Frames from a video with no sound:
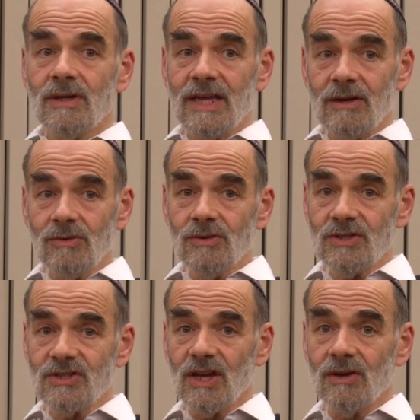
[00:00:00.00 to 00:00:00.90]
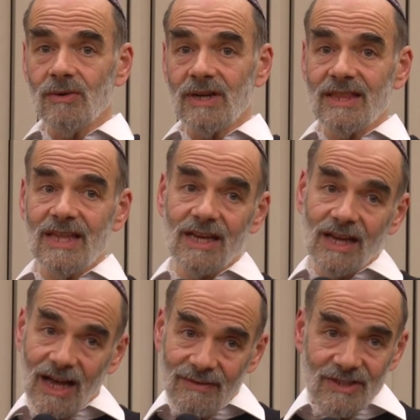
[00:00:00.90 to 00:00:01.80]
They also, and I think
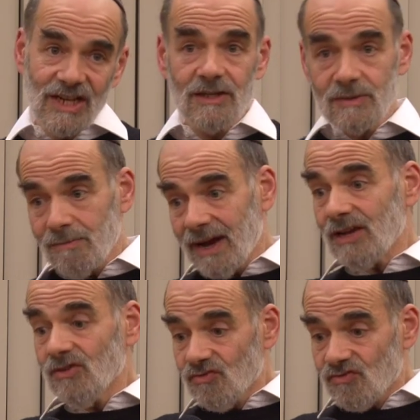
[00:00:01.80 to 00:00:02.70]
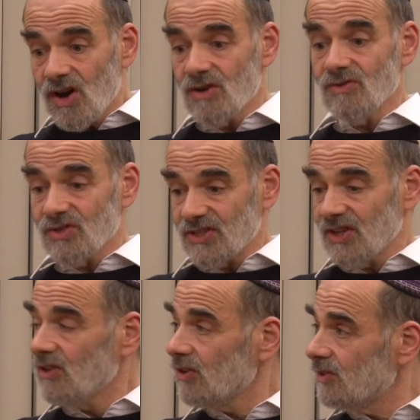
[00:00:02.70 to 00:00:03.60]
Guy Jacobs and Michael Rose, a
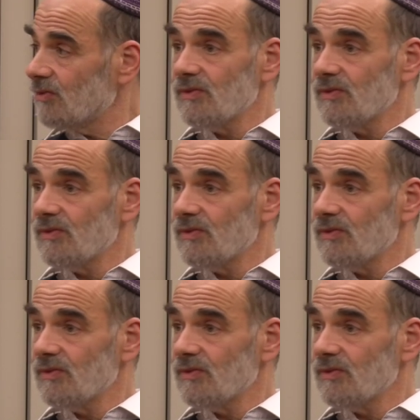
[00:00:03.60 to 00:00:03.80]
lot